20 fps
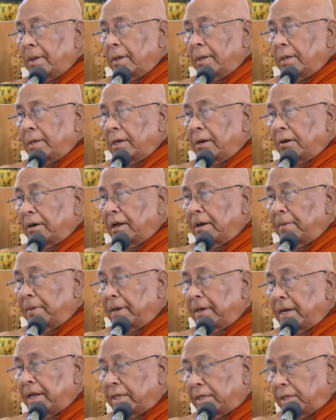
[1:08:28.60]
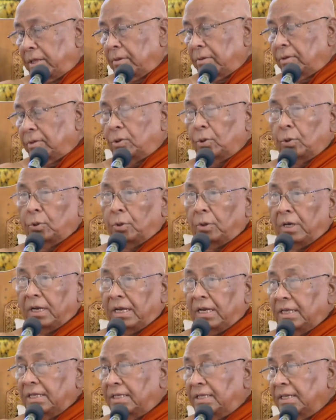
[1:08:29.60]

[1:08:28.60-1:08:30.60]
No, no, no, thought to really see